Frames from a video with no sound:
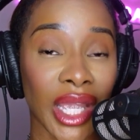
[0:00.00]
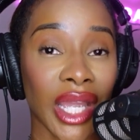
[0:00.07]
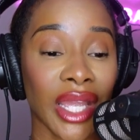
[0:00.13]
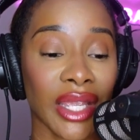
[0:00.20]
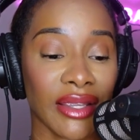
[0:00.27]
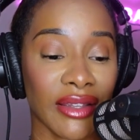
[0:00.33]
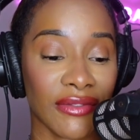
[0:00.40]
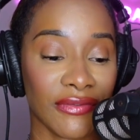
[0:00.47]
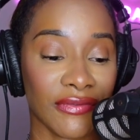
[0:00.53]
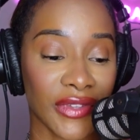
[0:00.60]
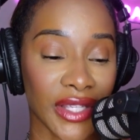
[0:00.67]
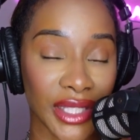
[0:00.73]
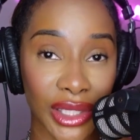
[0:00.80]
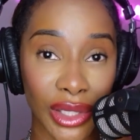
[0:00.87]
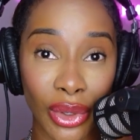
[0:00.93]
your
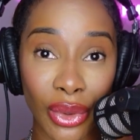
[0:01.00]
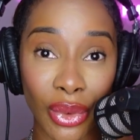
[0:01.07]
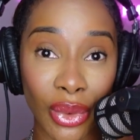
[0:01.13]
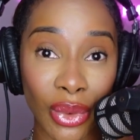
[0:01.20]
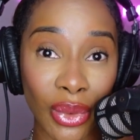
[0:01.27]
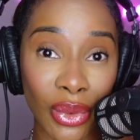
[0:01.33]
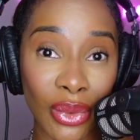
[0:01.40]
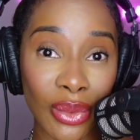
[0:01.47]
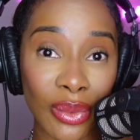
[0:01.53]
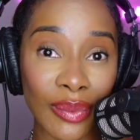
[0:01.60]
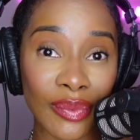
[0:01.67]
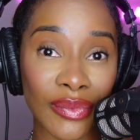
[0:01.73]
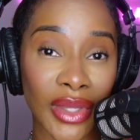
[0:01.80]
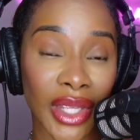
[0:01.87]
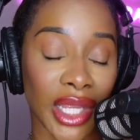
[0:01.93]
physical,
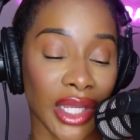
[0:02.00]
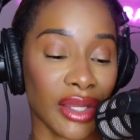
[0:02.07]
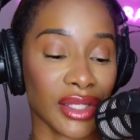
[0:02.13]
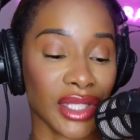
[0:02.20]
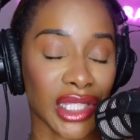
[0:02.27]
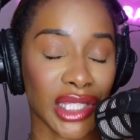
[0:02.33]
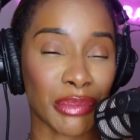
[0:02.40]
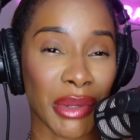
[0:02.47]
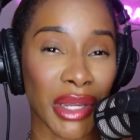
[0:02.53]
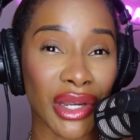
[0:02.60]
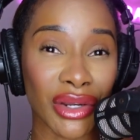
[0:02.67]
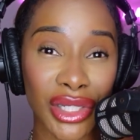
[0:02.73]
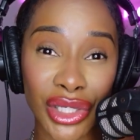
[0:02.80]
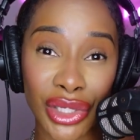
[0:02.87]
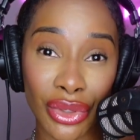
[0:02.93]
your
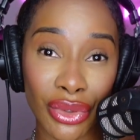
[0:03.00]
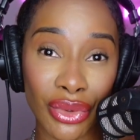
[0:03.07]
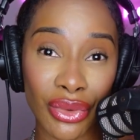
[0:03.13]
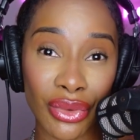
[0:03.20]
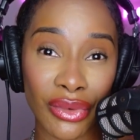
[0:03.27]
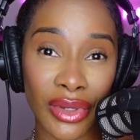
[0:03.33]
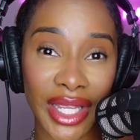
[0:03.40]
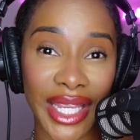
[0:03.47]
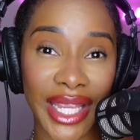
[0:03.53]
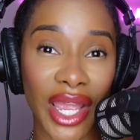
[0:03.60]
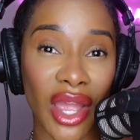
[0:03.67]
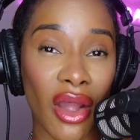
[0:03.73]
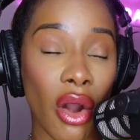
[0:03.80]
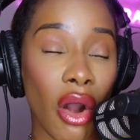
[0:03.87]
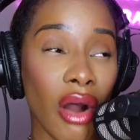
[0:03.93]
spiritual.
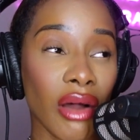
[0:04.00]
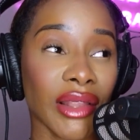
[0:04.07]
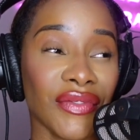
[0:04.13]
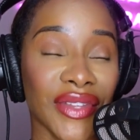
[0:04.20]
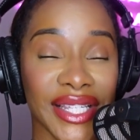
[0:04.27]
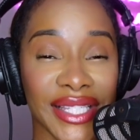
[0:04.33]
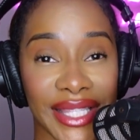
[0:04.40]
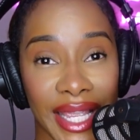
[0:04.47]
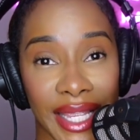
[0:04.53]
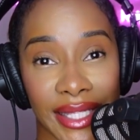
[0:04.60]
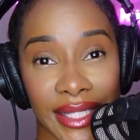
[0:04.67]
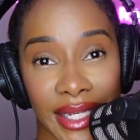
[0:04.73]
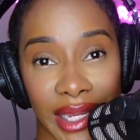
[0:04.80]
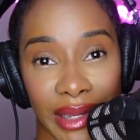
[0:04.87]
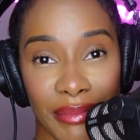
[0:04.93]
All of these
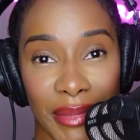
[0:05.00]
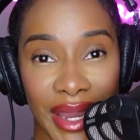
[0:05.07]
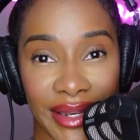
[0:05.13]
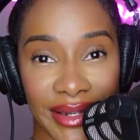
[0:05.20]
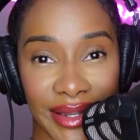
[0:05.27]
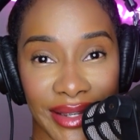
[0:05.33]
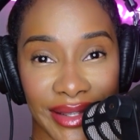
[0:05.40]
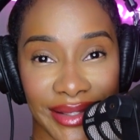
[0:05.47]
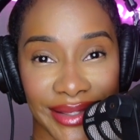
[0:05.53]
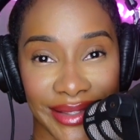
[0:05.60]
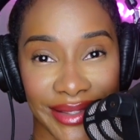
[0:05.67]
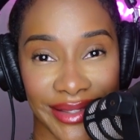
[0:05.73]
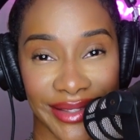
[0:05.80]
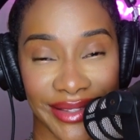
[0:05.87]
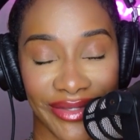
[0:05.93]
things need
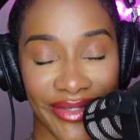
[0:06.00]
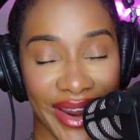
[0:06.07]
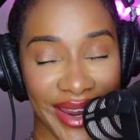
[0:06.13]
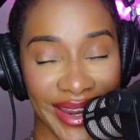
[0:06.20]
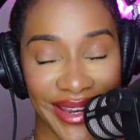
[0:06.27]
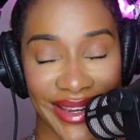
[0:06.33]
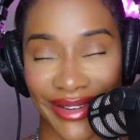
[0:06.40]
maintenance, right?